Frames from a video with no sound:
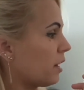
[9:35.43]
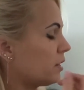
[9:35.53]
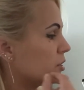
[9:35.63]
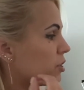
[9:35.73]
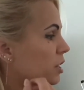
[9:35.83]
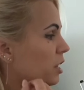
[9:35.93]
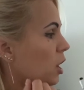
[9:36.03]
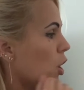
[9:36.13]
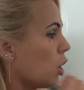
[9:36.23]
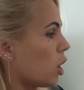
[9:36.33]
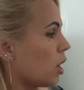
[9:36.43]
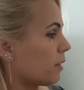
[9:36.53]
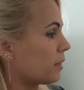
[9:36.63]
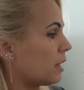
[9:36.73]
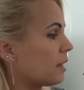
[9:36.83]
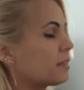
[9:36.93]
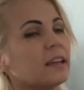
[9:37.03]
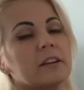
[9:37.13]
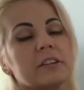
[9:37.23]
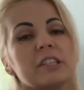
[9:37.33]
and
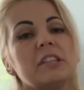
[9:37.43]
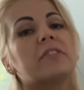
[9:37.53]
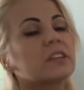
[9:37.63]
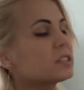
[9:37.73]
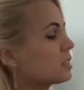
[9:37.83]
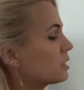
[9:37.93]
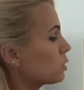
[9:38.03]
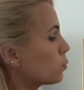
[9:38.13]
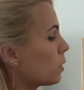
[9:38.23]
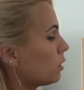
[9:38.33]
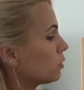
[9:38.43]
their differences as well.